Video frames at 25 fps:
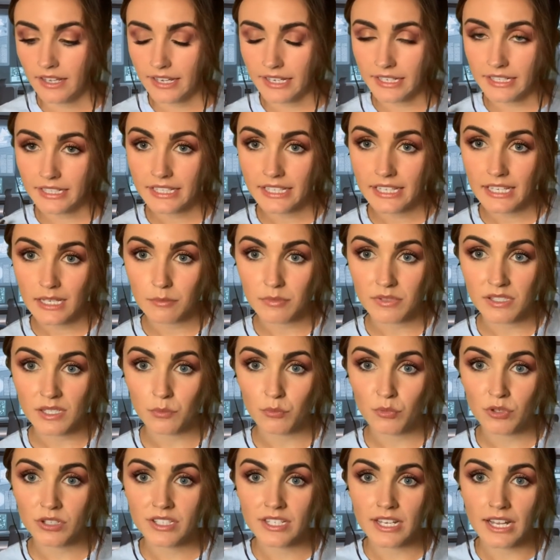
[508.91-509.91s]
and keeps
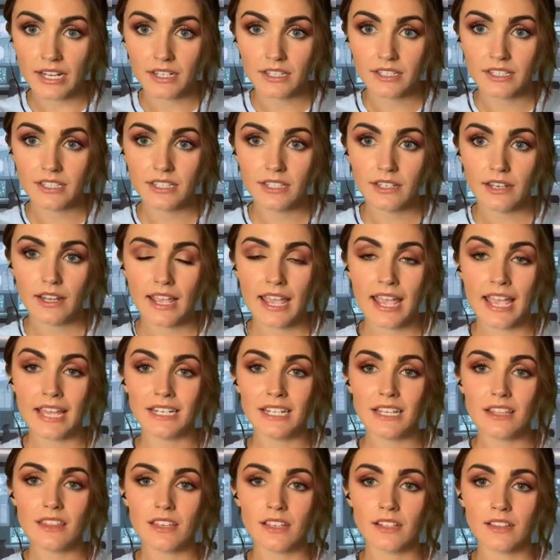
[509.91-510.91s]
it protected,
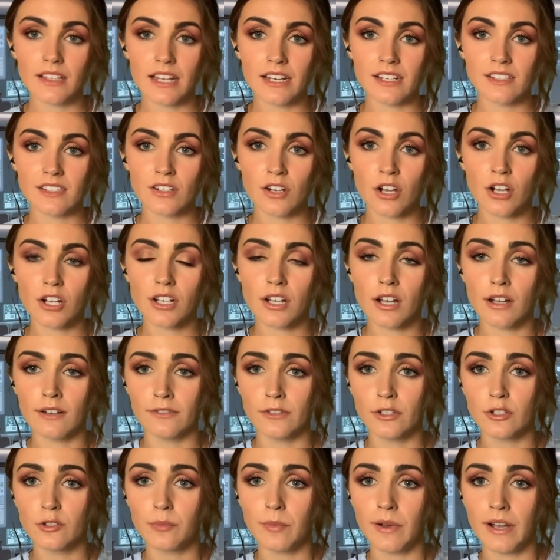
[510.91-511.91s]
anything that is not
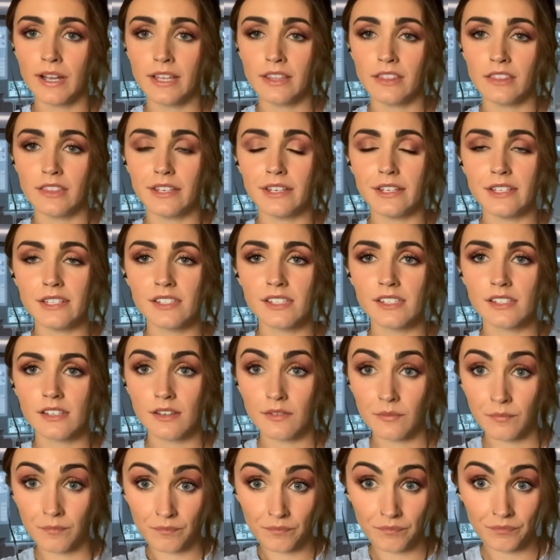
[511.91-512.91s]
covered by these
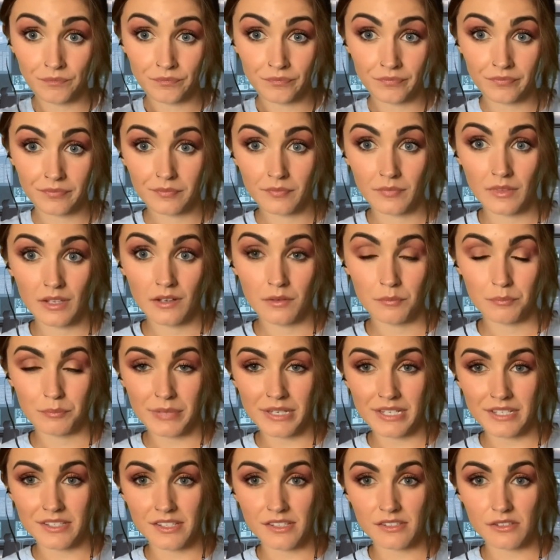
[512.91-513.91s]

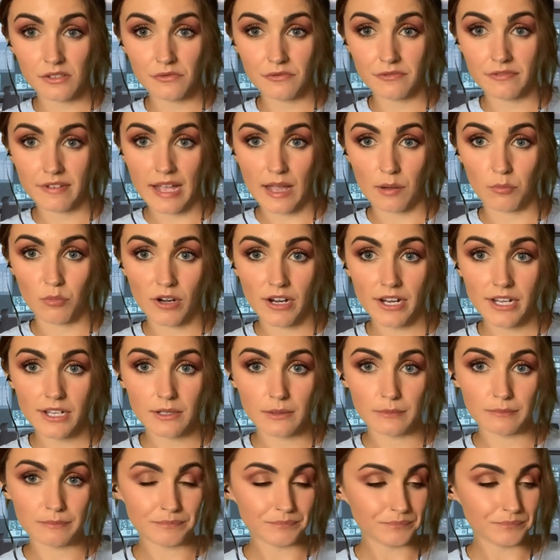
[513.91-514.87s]
pieces of fabric.